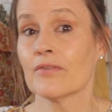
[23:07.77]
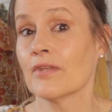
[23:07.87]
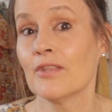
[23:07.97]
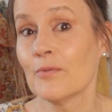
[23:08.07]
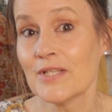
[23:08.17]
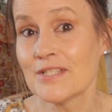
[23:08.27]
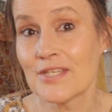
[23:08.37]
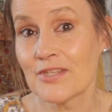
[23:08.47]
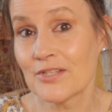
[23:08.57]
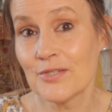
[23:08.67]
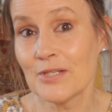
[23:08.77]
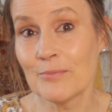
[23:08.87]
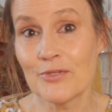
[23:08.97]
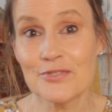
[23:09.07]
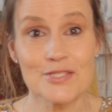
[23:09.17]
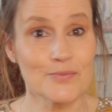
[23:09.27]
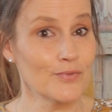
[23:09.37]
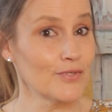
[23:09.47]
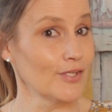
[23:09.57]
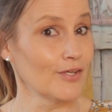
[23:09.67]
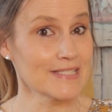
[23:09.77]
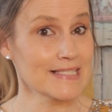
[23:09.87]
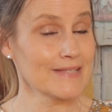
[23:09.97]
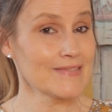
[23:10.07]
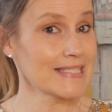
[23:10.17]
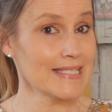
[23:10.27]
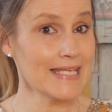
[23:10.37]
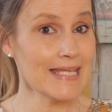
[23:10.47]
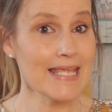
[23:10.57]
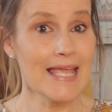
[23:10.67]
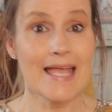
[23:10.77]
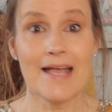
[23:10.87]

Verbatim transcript: in the winter, the cooler months, with a long sleeve skinny.